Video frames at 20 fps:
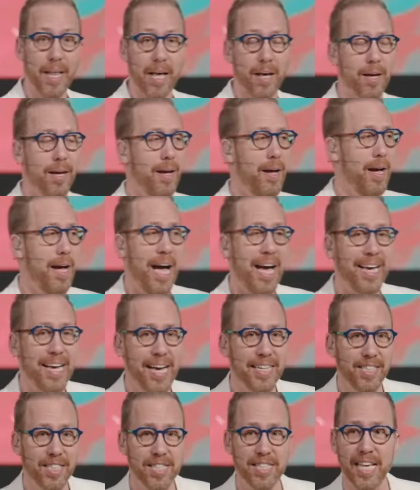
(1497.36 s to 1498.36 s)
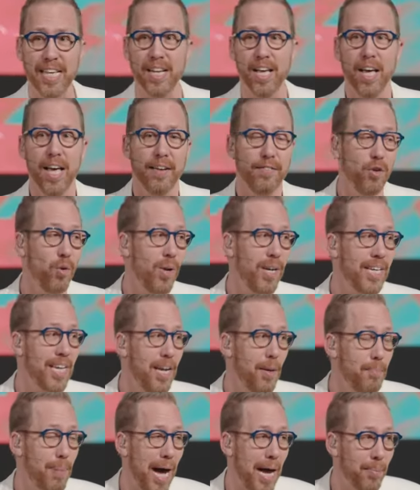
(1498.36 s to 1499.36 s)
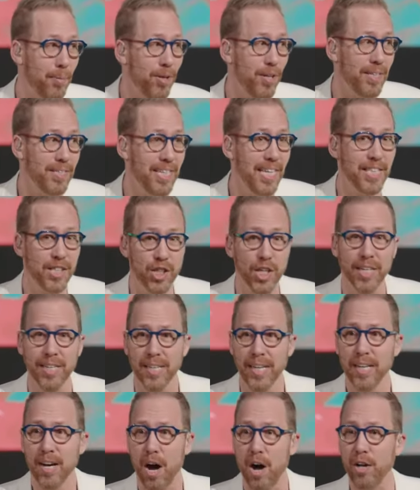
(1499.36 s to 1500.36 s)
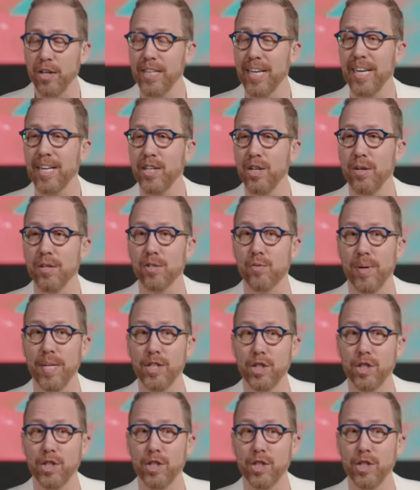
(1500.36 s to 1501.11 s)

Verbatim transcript: uh, uh I, I just said, if you want to get a Bible addiction, all you got to do is read